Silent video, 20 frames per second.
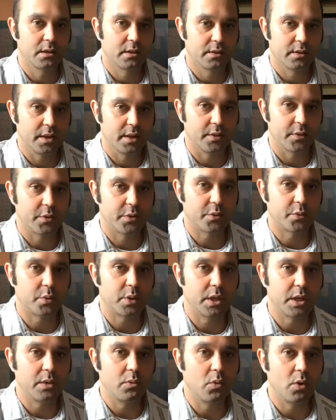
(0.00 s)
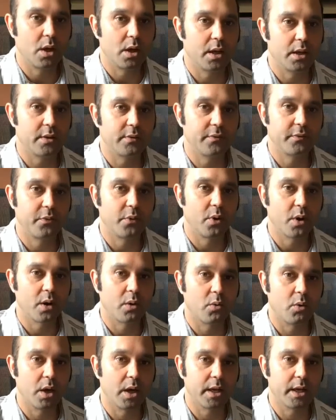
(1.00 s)
Then 3, 1, 4,
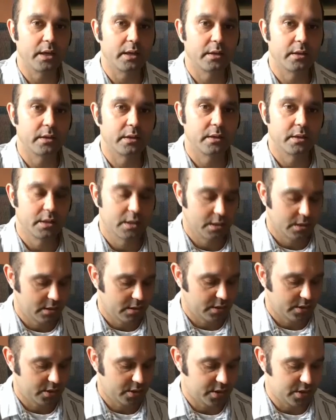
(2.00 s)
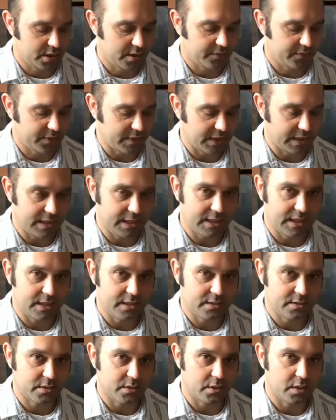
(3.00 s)
1. Shift in,
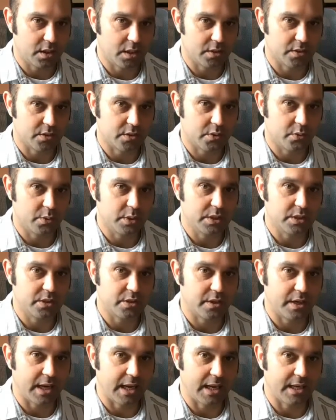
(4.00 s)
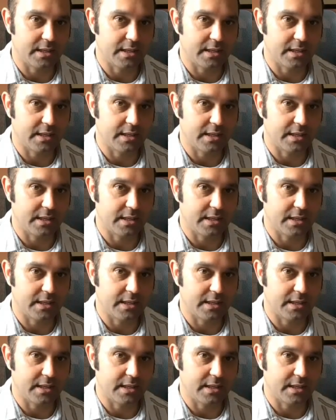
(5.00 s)
so you kind of squeeze your hand